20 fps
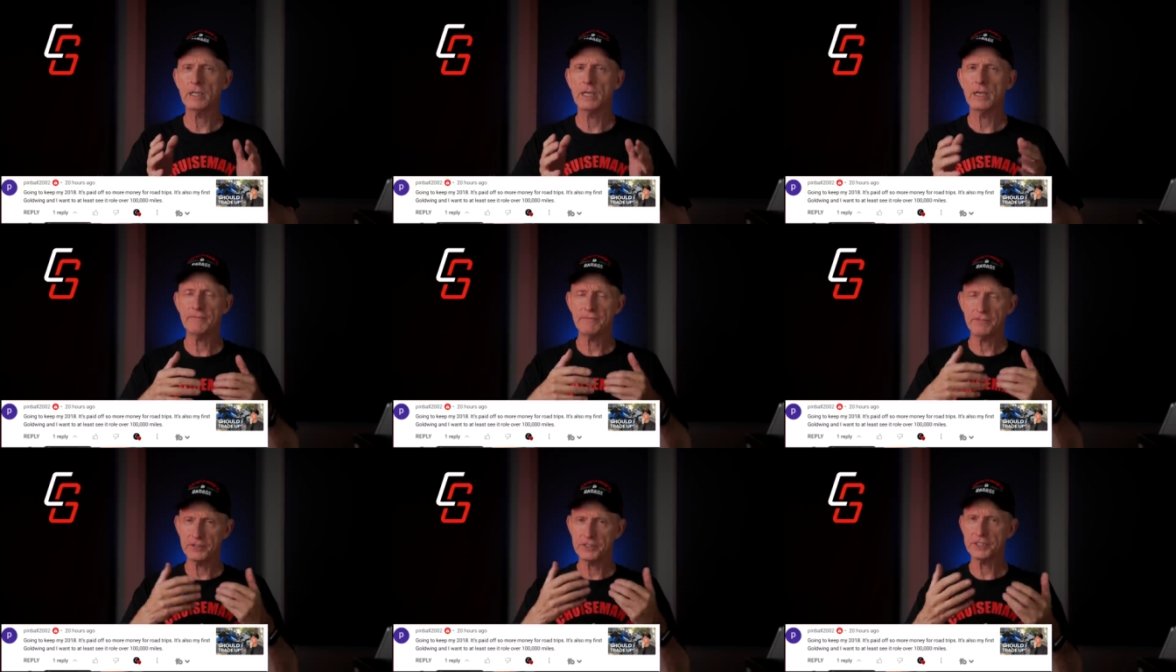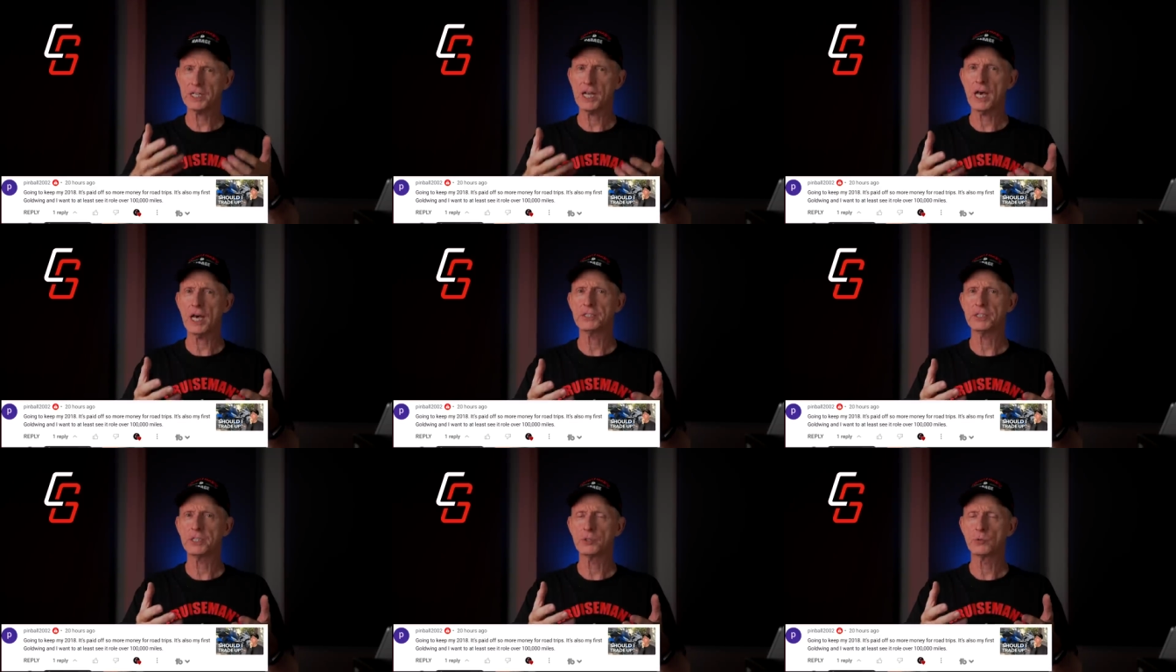
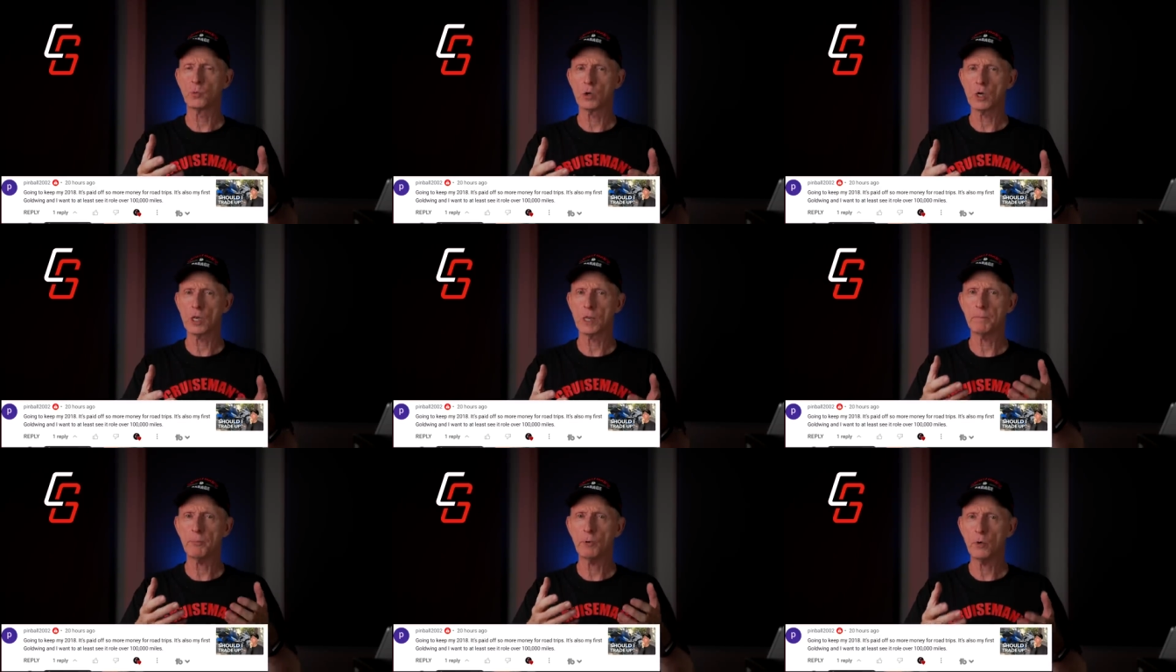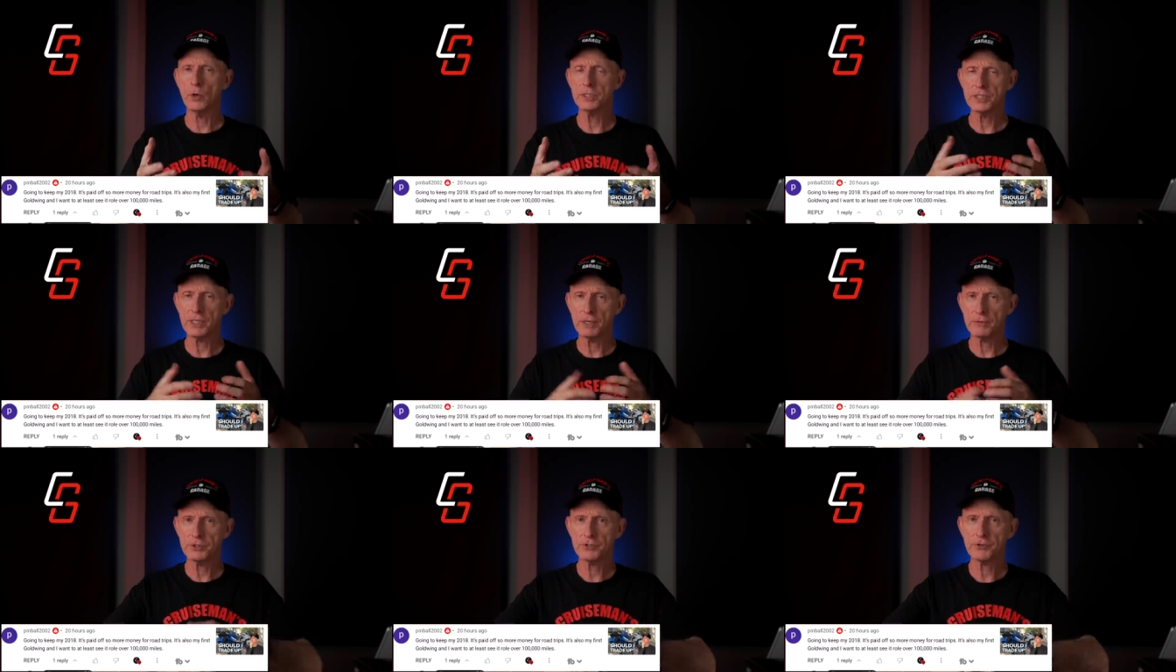emphasizes one of the
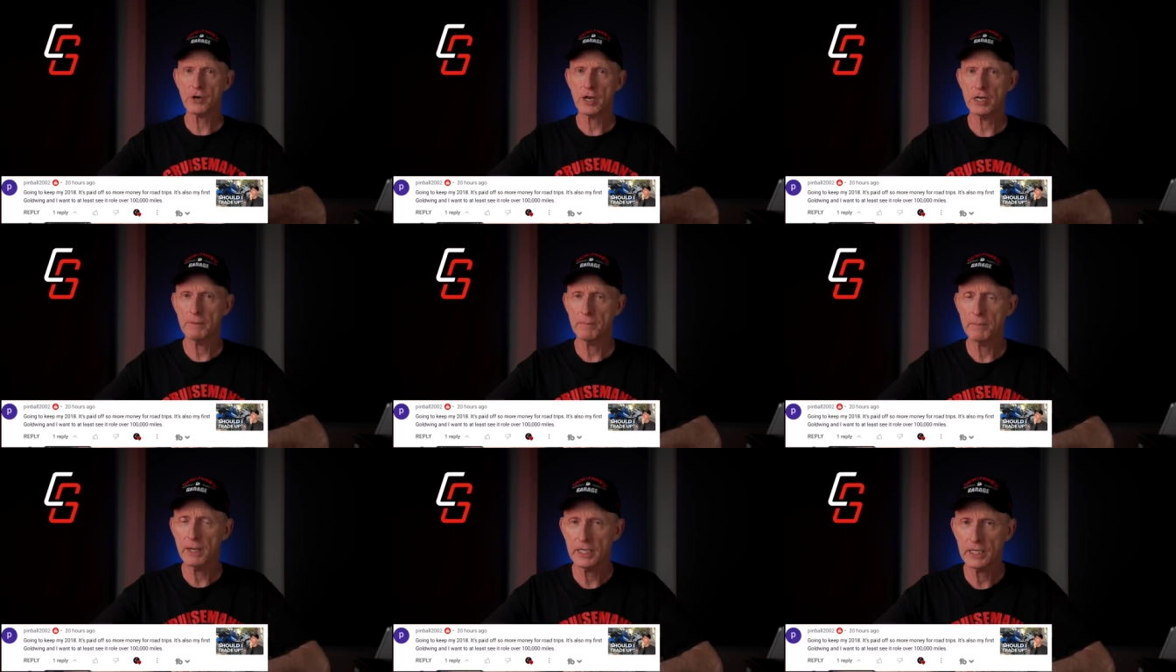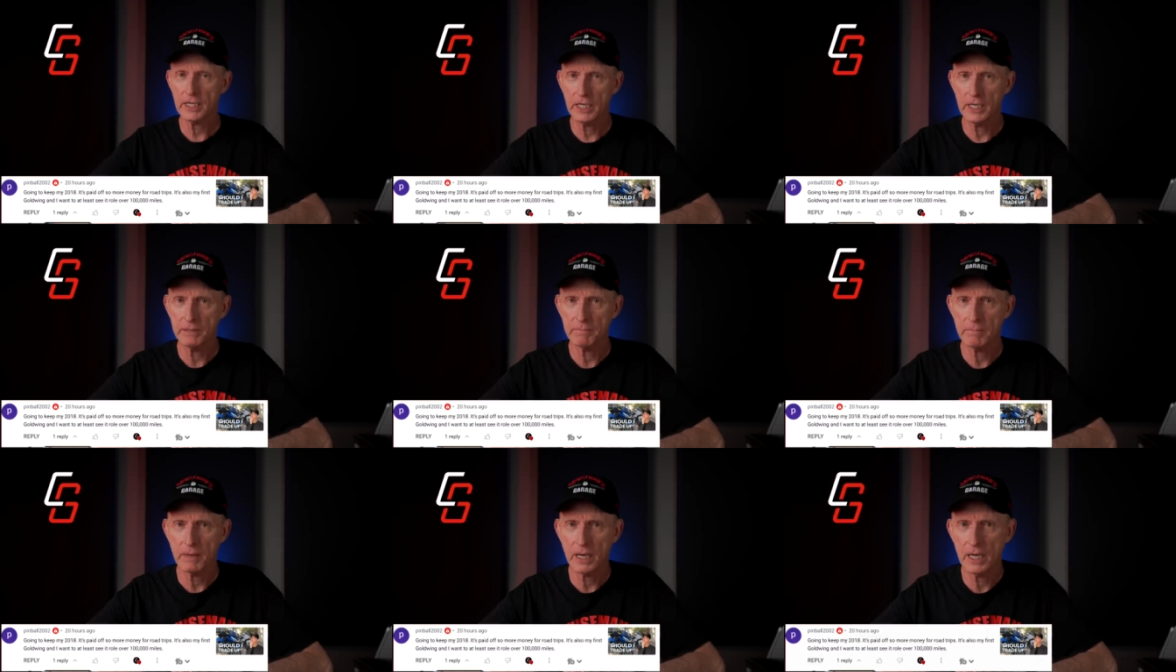points I was trying to make
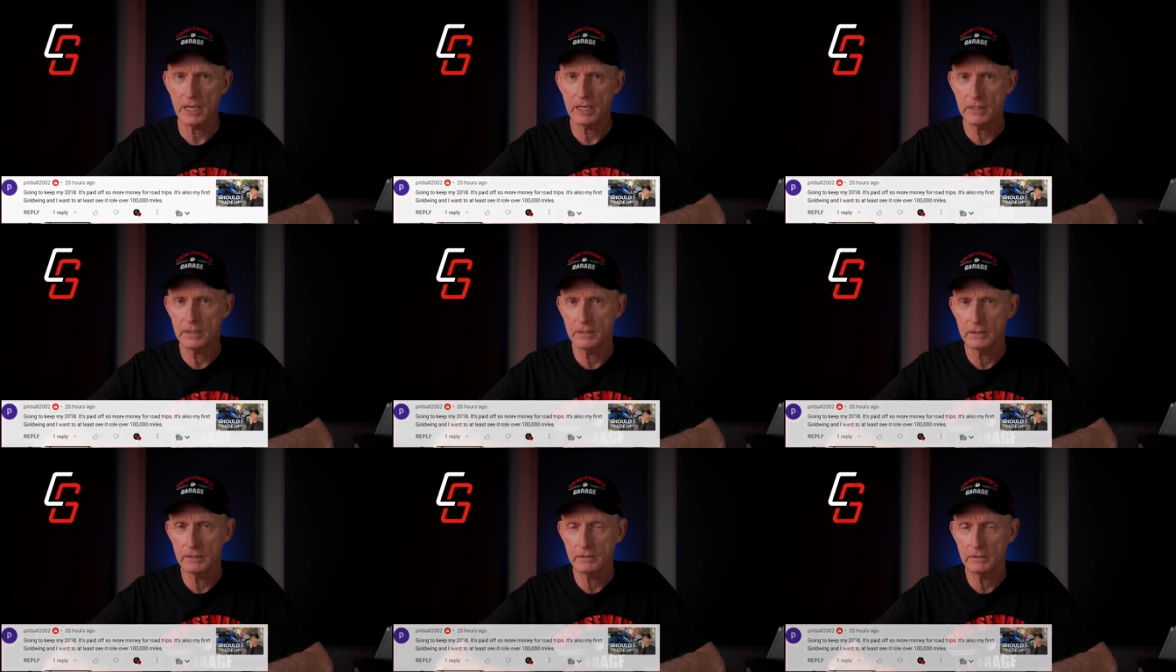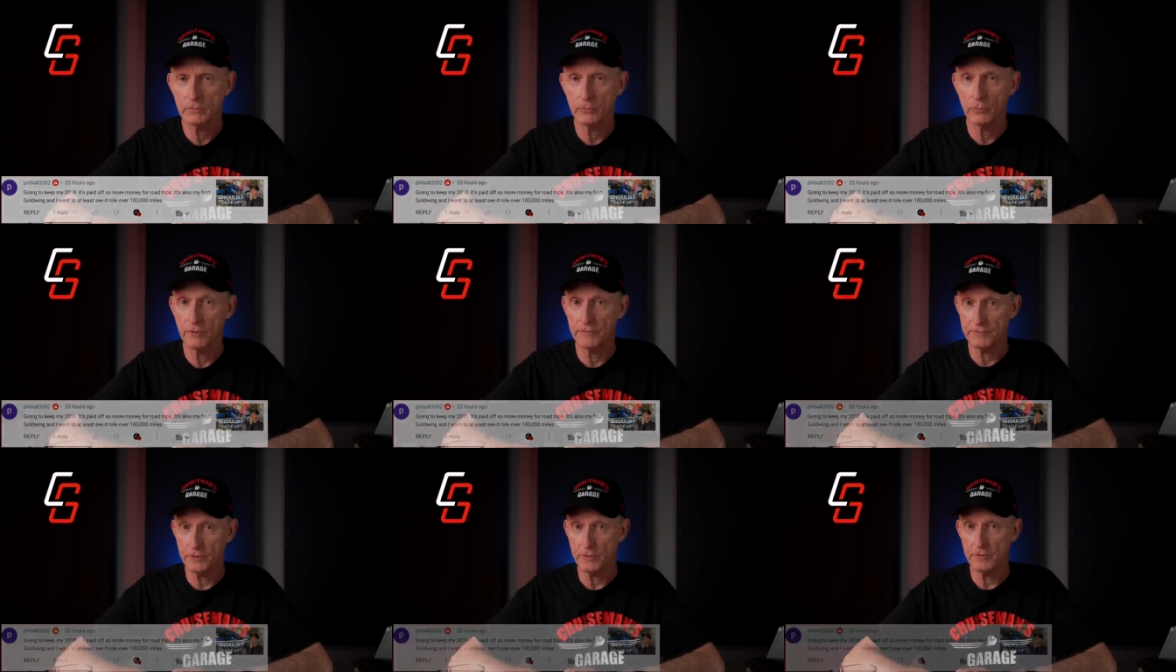in my
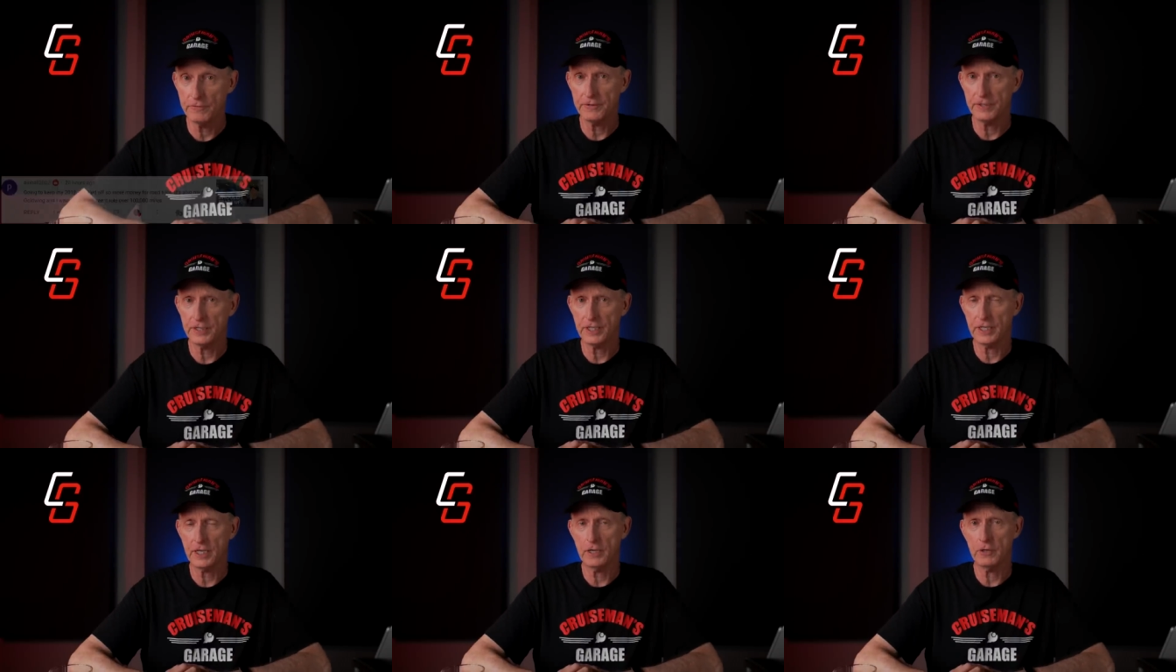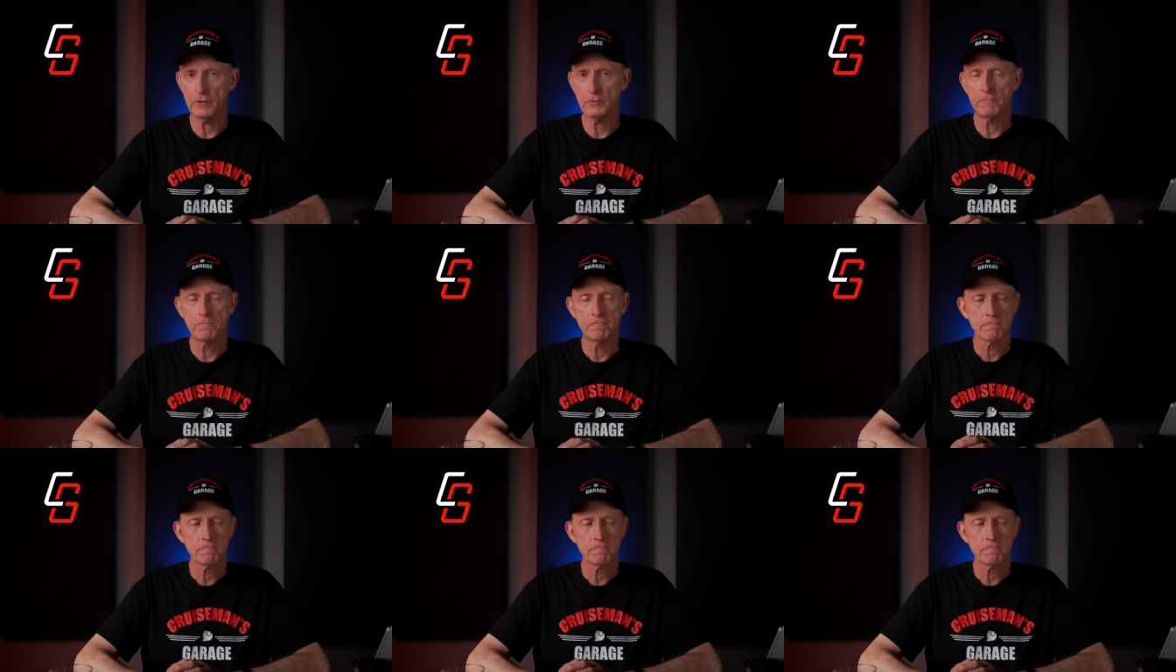review video